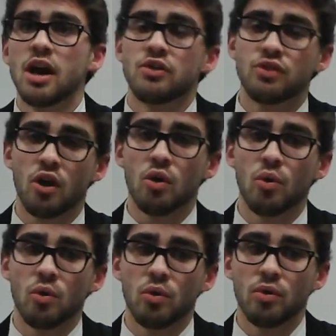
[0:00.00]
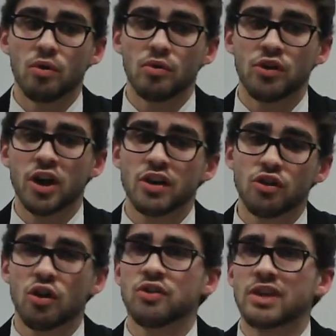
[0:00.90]
So Dunkin'
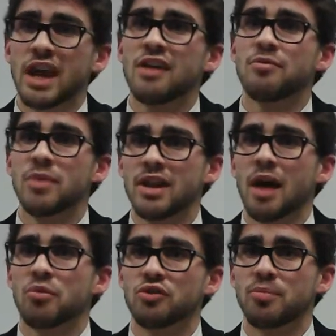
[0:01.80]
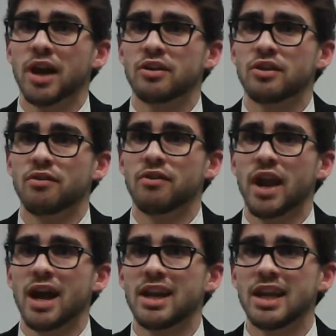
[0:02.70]
Donuts gave me that perspective
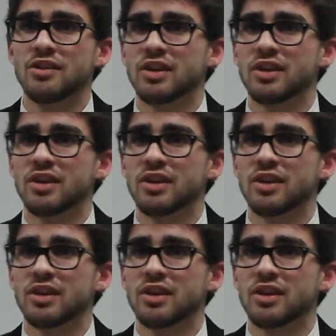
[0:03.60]
that I needed